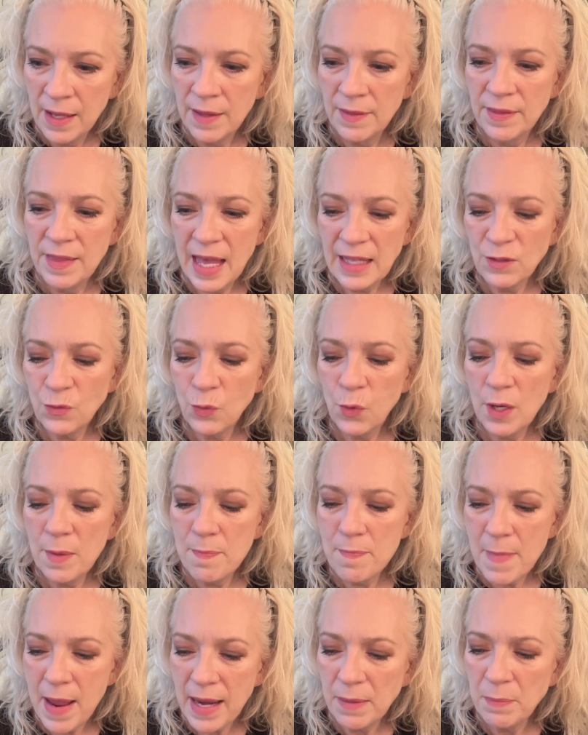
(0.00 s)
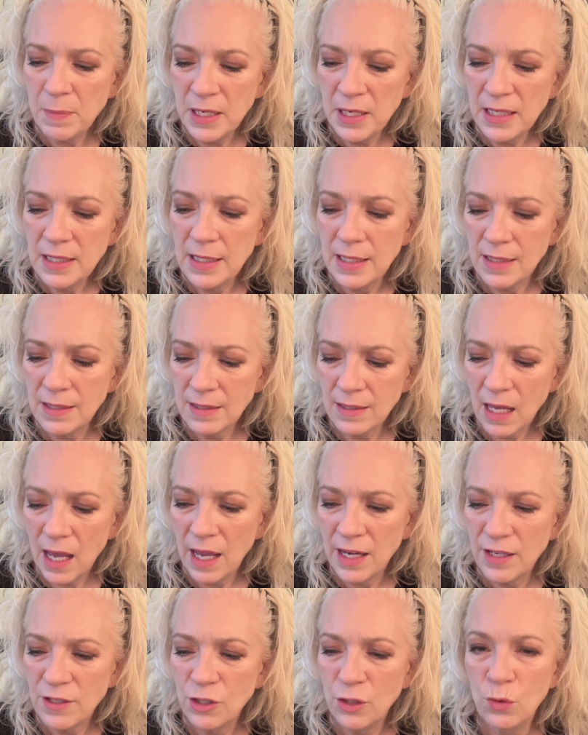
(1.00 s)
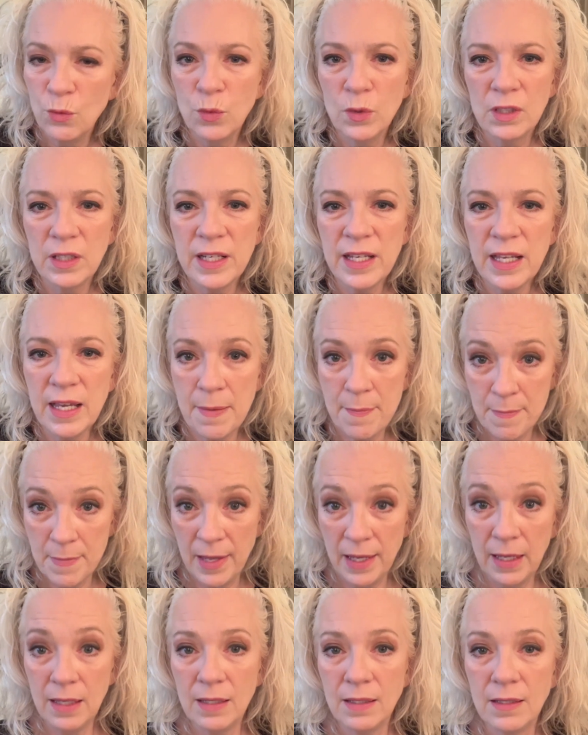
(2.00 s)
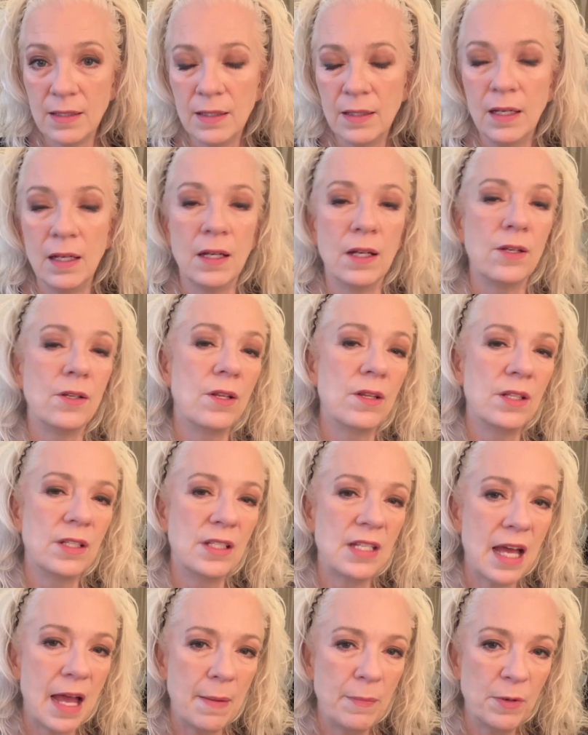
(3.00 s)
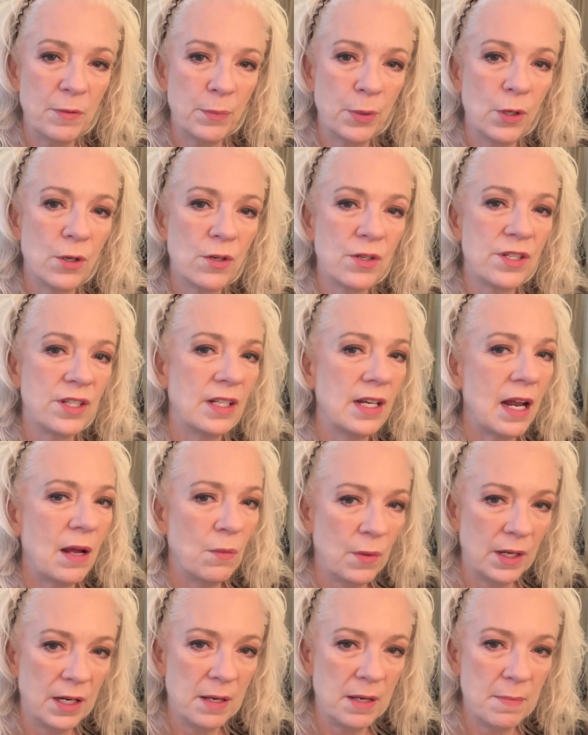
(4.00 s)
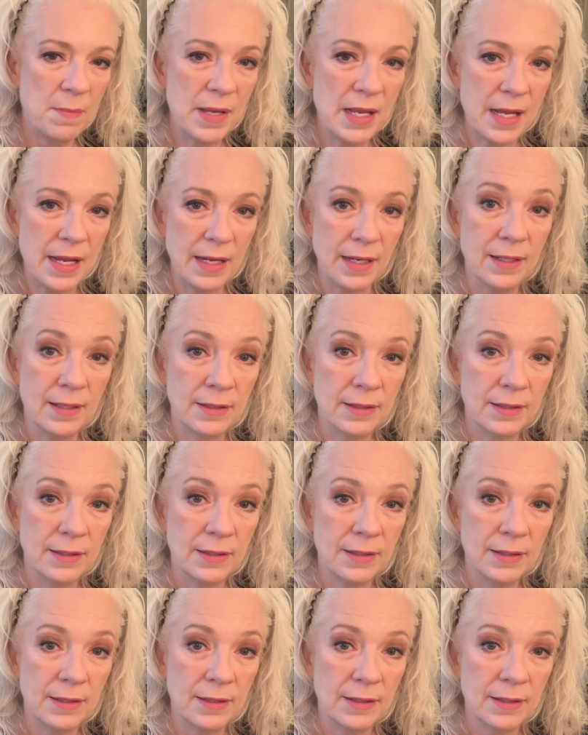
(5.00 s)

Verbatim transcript: That's what made me decide to really commit to the type of person I want to be,